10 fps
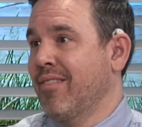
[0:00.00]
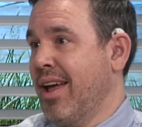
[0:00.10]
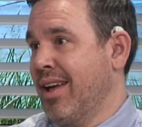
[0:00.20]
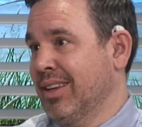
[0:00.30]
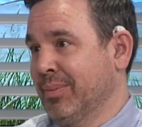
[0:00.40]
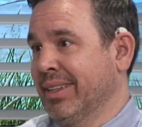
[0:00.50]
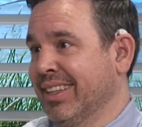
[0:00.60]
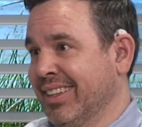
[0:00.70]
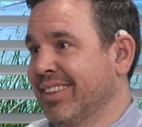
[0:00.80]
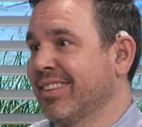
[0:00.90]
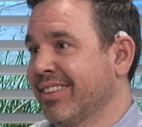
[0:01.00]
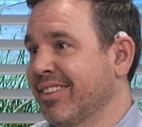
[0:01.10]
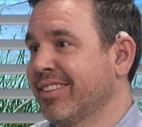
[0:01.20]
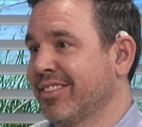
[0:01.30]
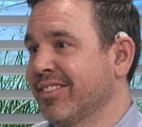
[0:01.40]
I have about 85
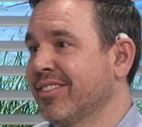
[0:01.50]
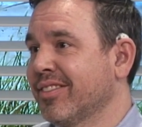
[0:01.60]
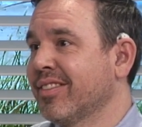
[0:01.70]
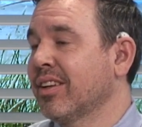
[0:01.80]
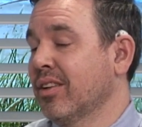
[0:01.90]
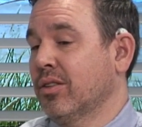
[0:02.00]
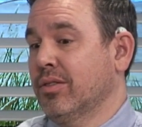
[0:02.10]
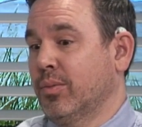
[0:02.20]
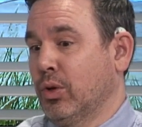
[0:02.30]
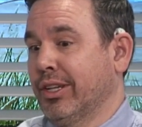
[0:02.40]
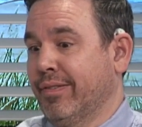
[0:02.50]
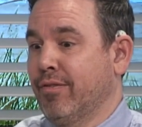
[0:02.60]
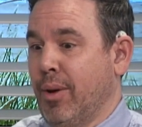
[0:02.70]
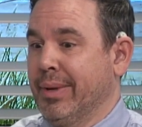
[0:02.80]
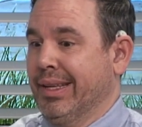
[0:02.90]
students, and all of them have
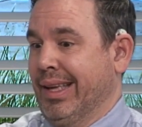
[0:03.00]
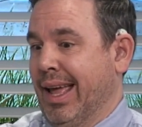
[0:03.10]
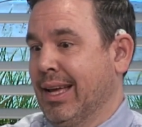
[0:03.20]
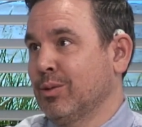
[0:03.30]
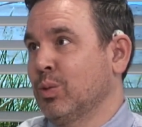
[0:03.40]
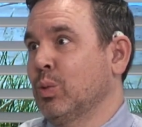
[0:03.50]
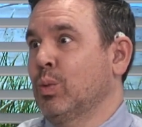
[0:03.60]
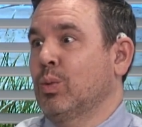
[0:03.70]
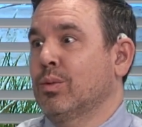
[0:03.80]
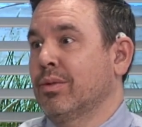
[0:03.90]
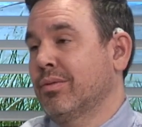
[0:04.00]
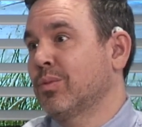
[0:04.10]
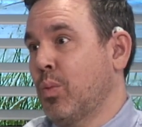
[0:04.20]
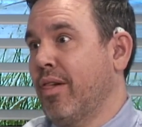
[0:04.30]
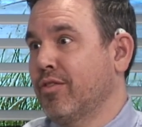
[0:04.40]
individualized education
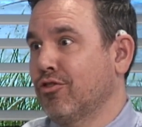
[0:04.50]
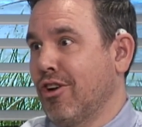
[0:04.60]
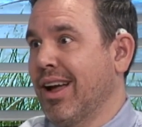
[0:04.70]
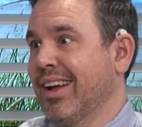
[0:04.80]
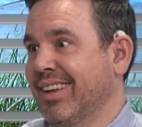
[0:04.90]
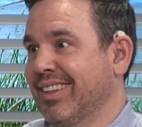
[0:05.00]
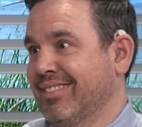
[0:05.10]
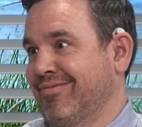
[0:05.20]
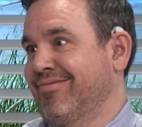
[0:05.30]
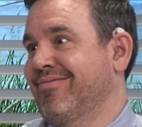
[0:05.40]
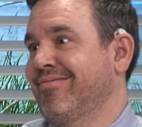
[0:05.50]
plans. And the age